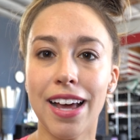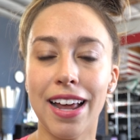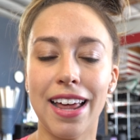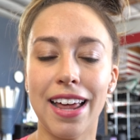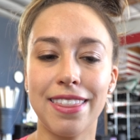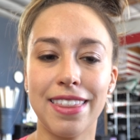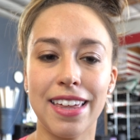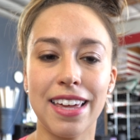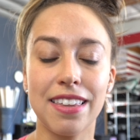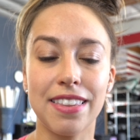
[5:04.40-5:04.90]
And
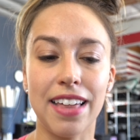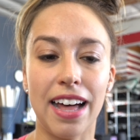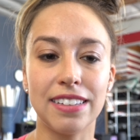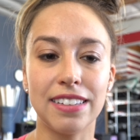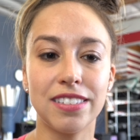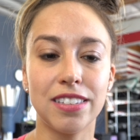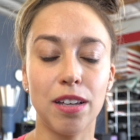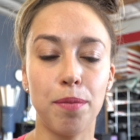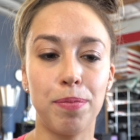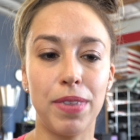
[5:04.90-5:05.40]
I think
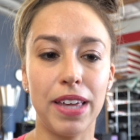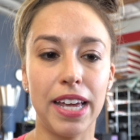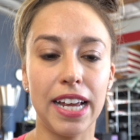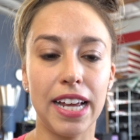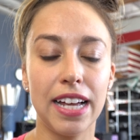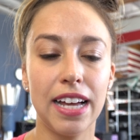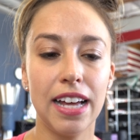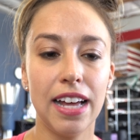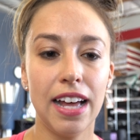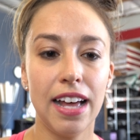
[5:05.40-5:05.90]
that's
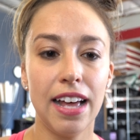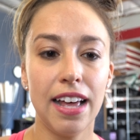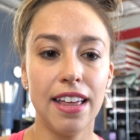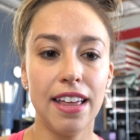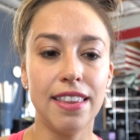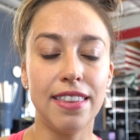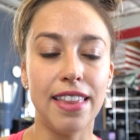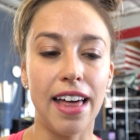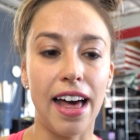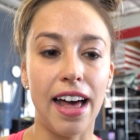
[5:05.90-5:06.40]
something
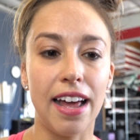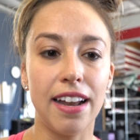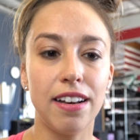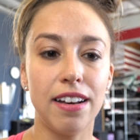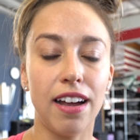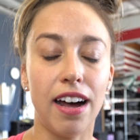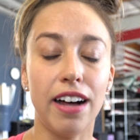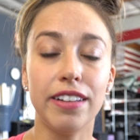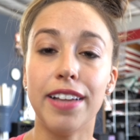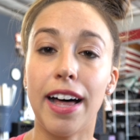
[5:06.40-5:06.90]
that
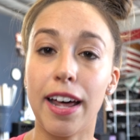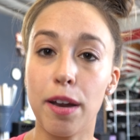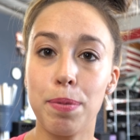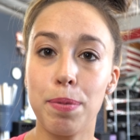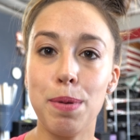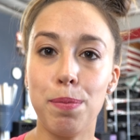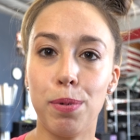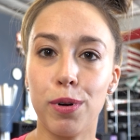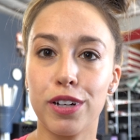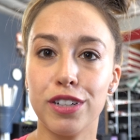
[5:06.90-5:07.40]
a lot of
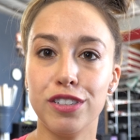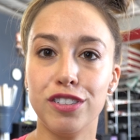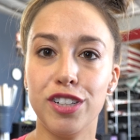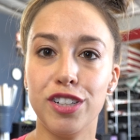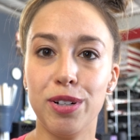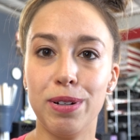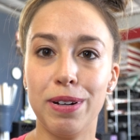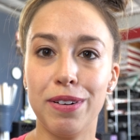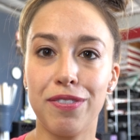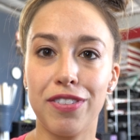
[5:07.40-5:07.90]
people can
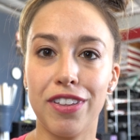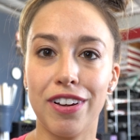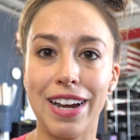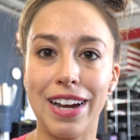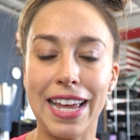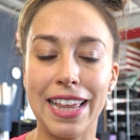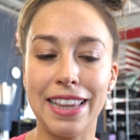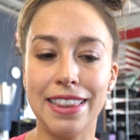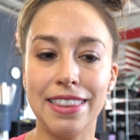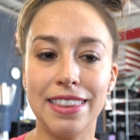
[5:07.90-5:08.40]
do if they're
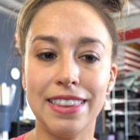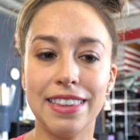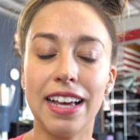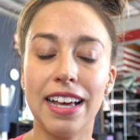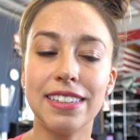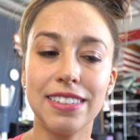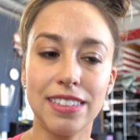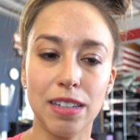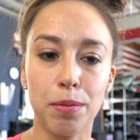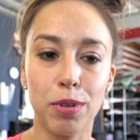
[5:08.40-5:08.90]
in
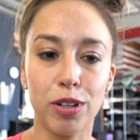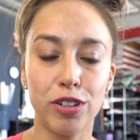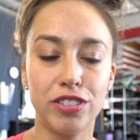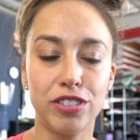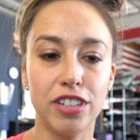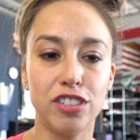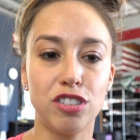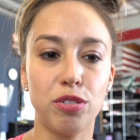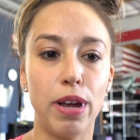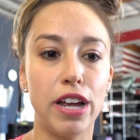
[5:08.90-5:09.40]
a similar
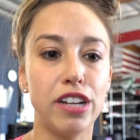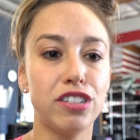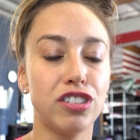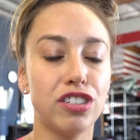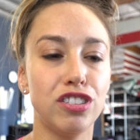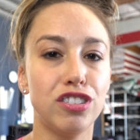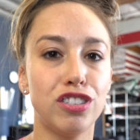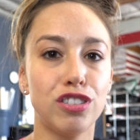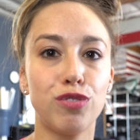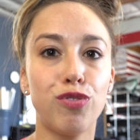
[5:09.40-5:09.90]

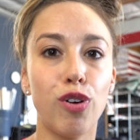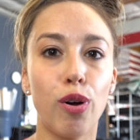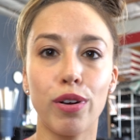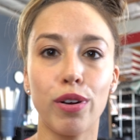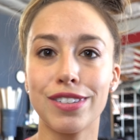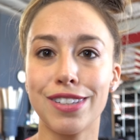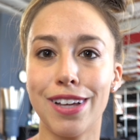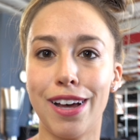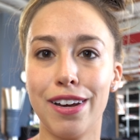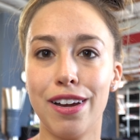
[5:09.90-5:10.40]
situation. Just
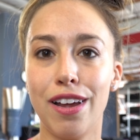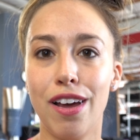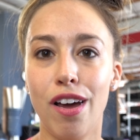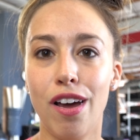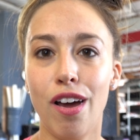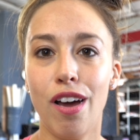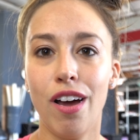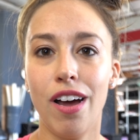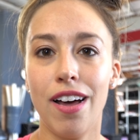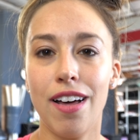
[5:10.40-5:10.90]
focus on
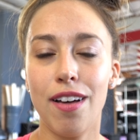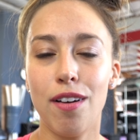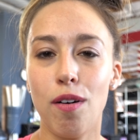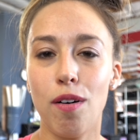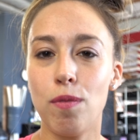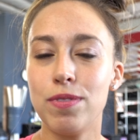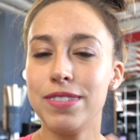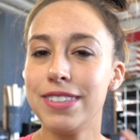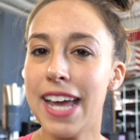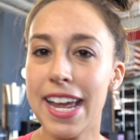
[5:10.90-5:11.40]

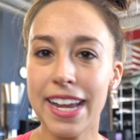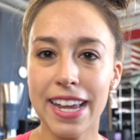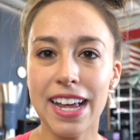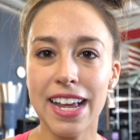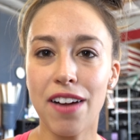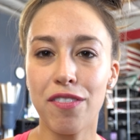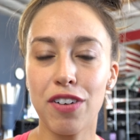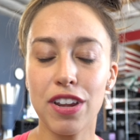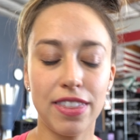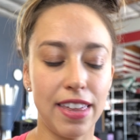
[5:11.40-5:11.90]

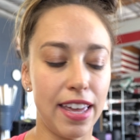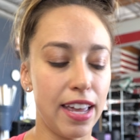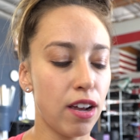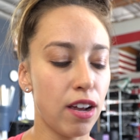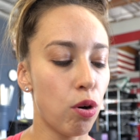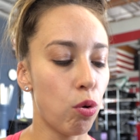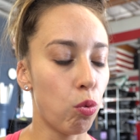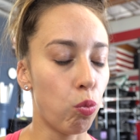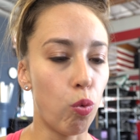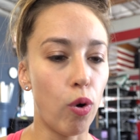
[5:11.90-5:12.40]
taking
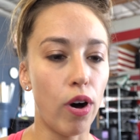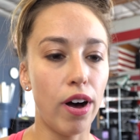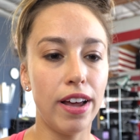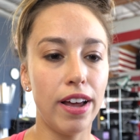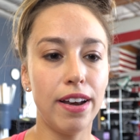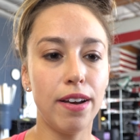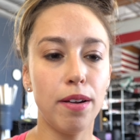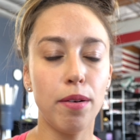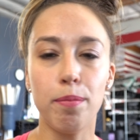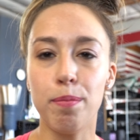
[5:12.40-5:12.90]
everything
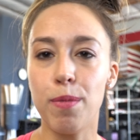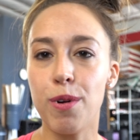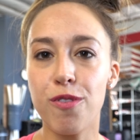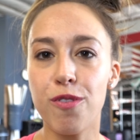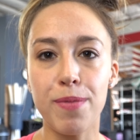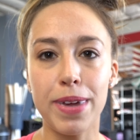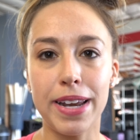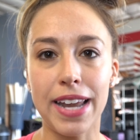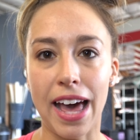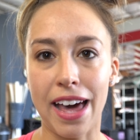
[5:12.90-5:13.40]
one
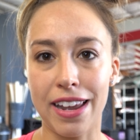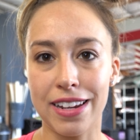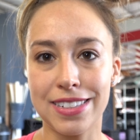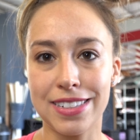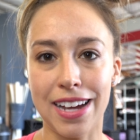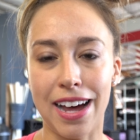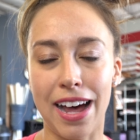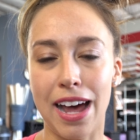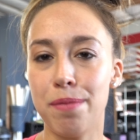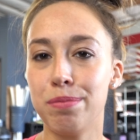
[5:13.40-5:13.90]
movement at a
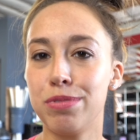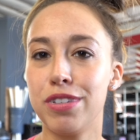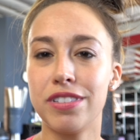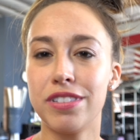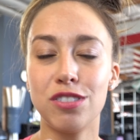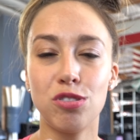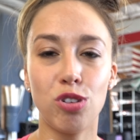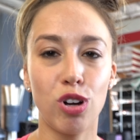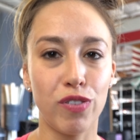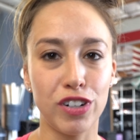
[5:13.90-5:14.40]
time. So
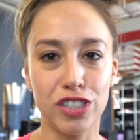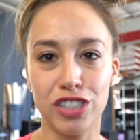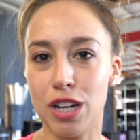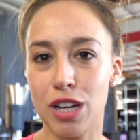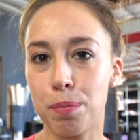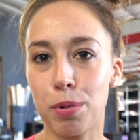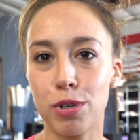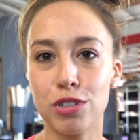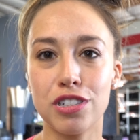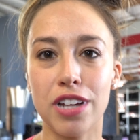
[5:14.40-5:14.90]
this is sort of a
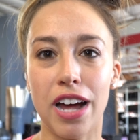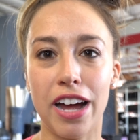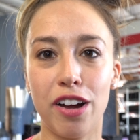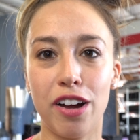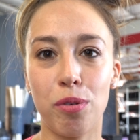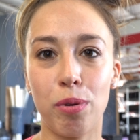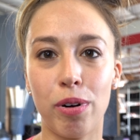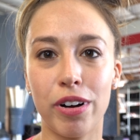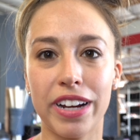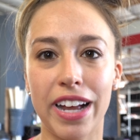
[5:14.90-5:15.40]
chipper
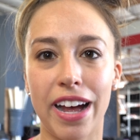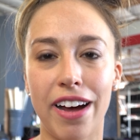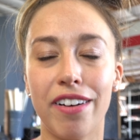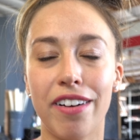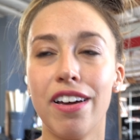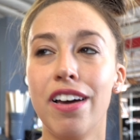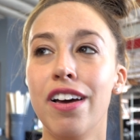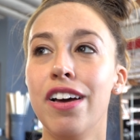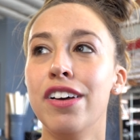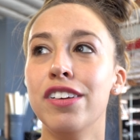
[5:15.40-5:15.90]
style workout.